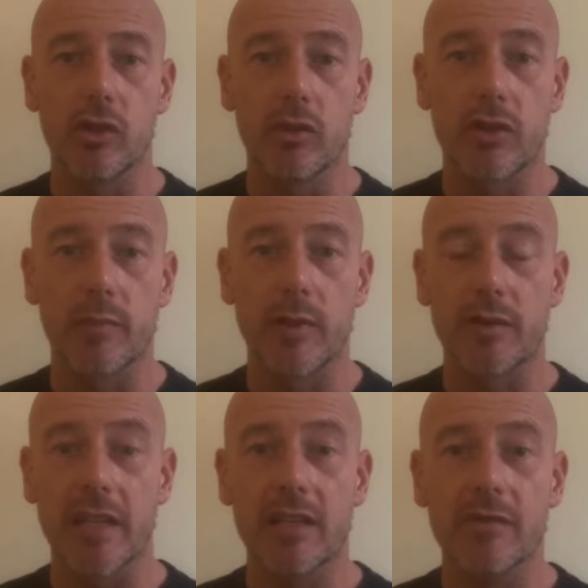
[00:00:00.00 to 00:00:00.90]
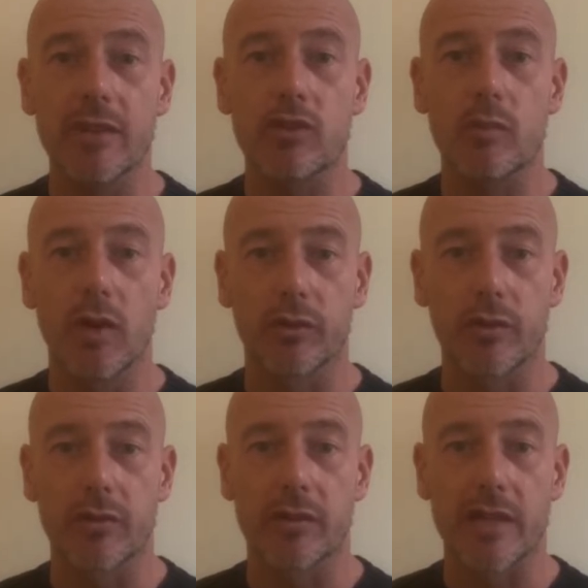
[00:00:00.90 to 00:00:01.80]
used to build individual
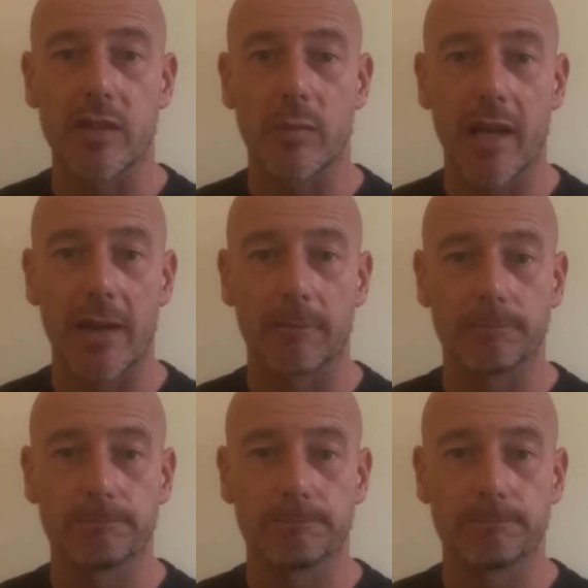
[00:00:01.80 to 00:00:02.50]
models for each player.